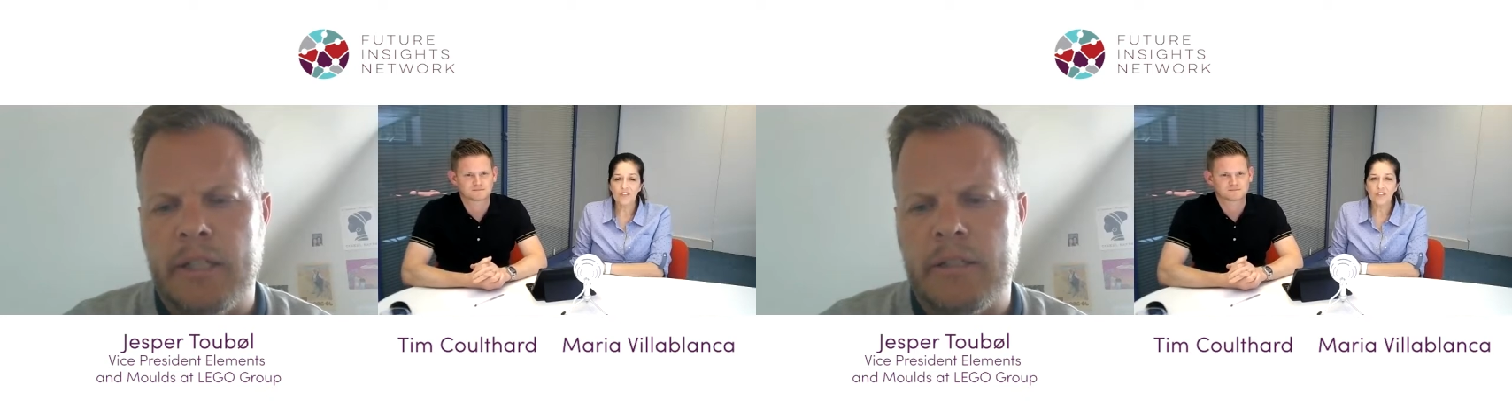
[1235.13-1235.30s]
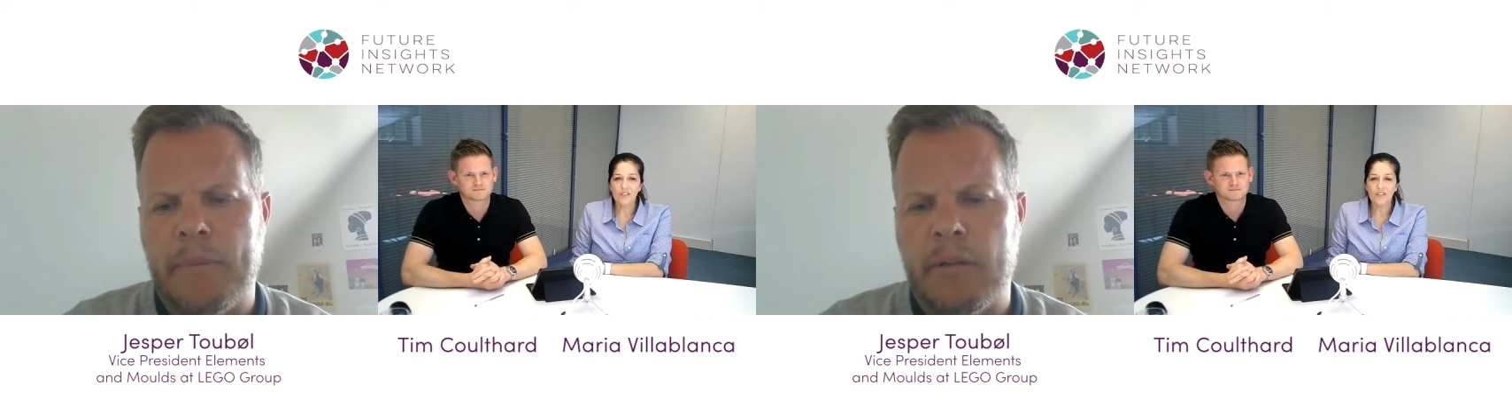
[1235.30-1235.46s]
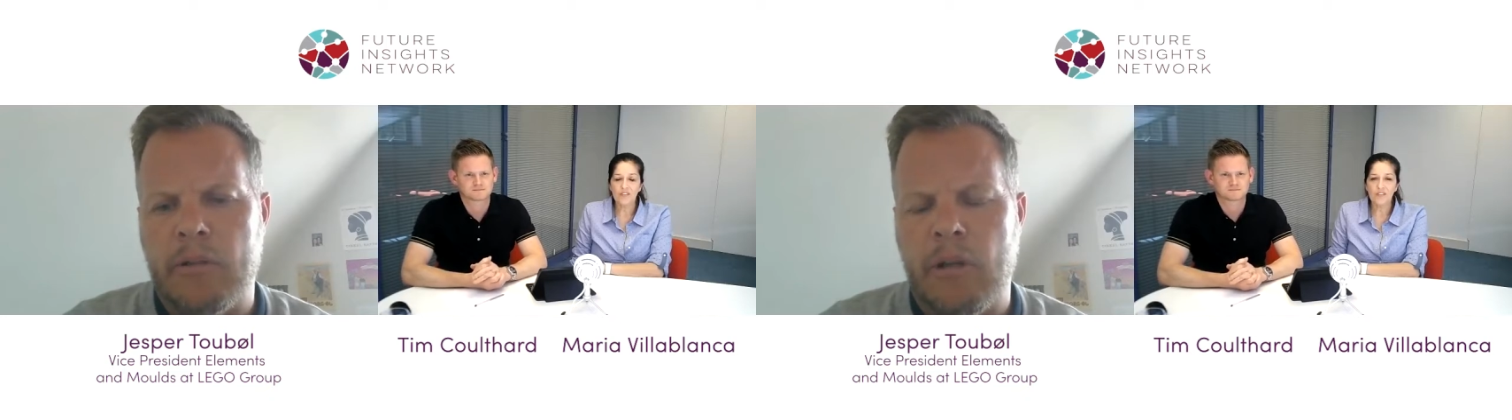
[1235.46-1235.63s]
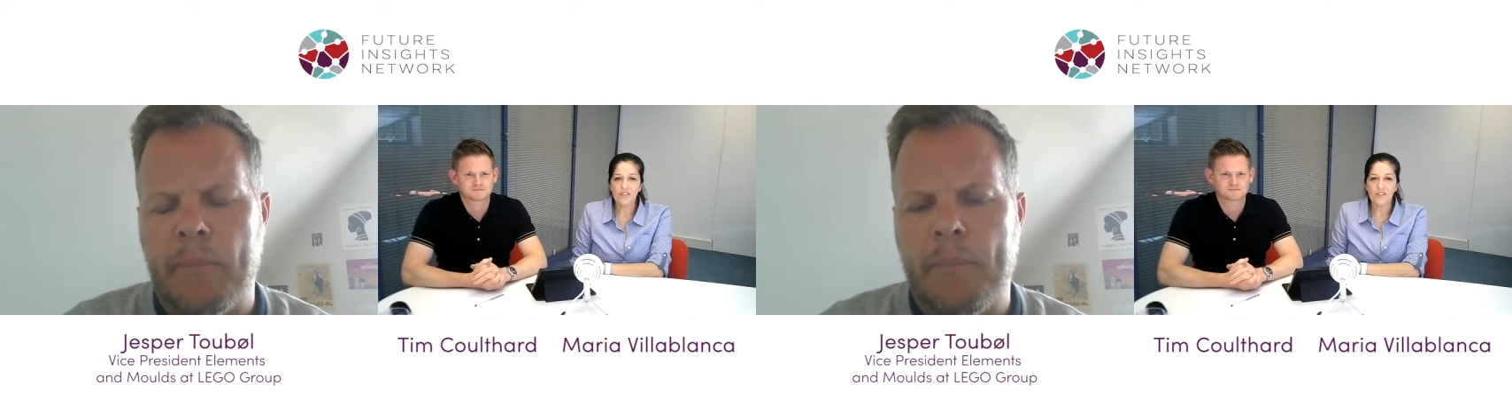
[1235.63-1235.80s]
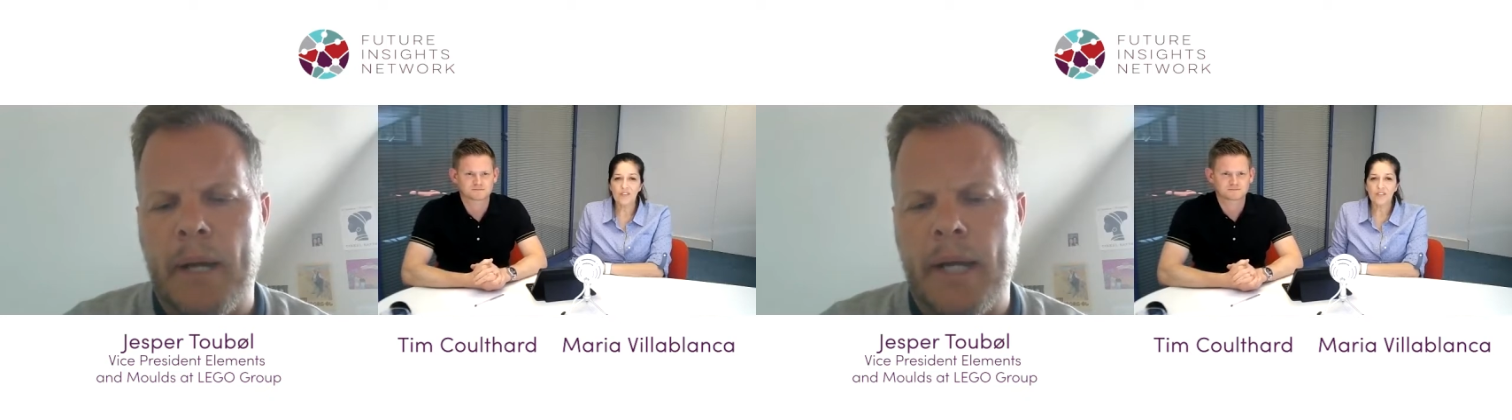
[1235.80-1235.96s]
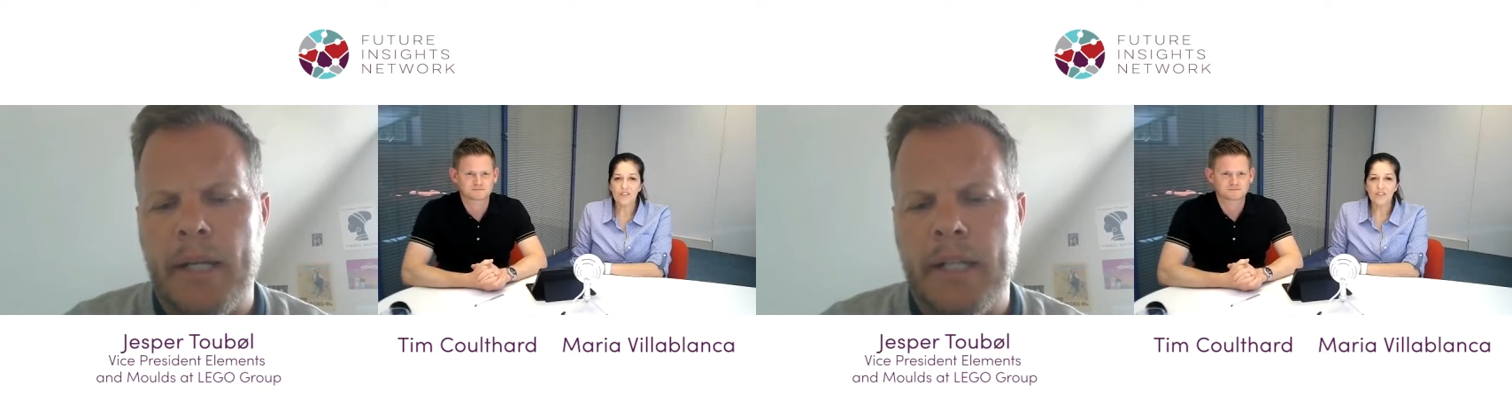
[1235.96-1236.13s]
about
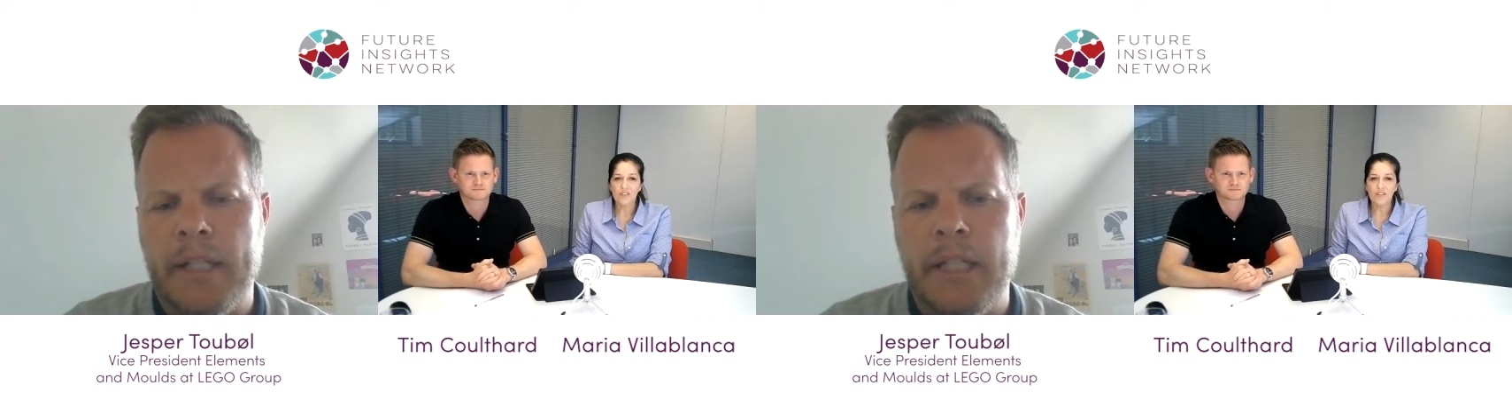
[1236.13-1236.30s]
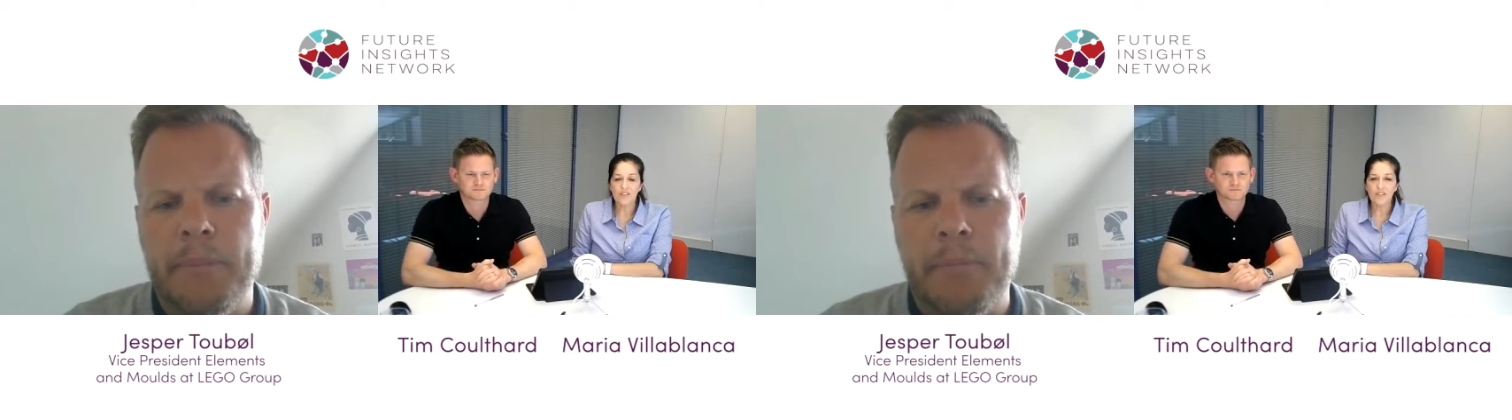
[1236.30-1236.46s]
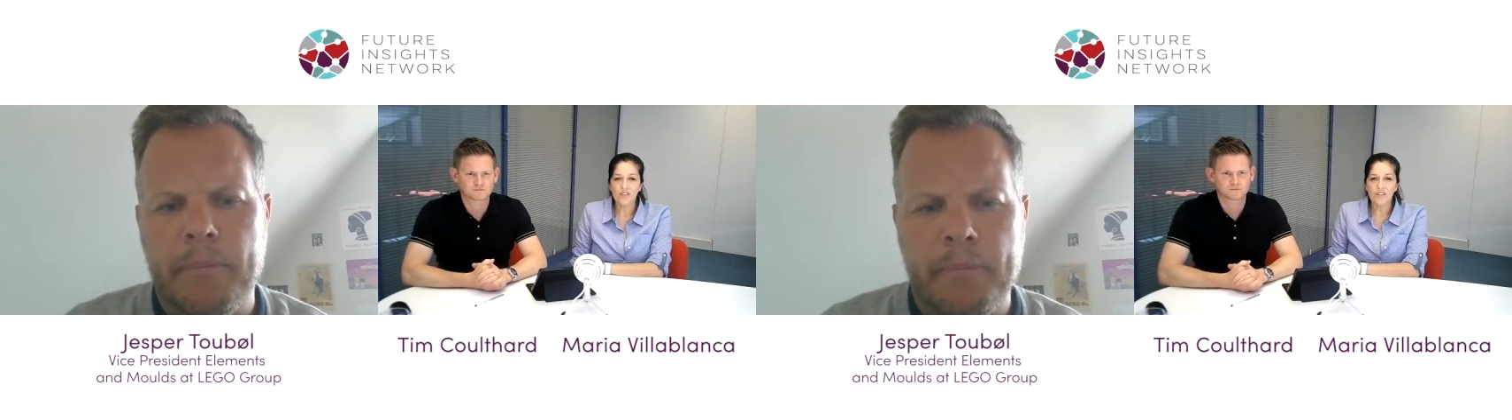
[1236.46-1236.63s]
combining deep